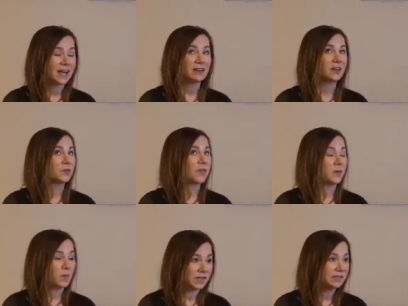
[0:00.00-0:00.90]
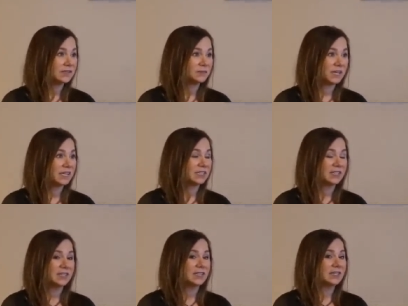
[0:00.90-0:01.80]
I don't know who that was, but
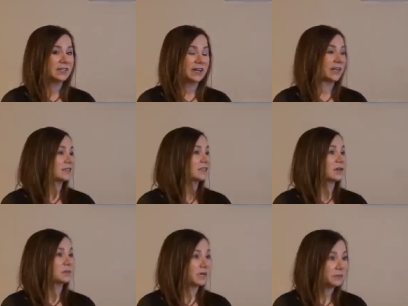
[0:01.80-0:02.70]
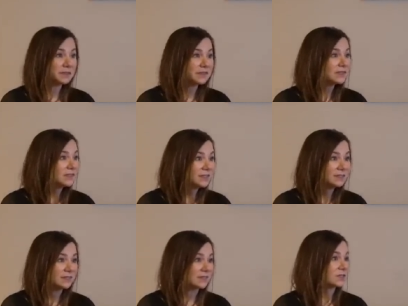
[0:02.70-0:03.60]
I can salt and pepper this
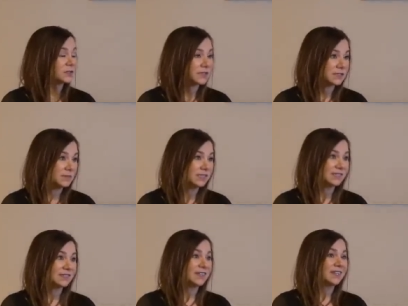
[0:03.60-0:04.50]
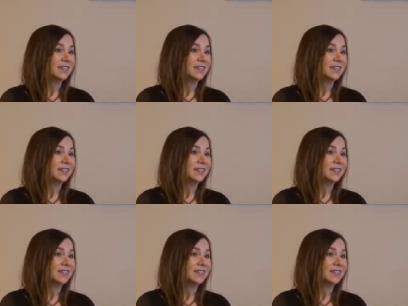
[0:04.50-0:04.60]
thing. This is Christmas.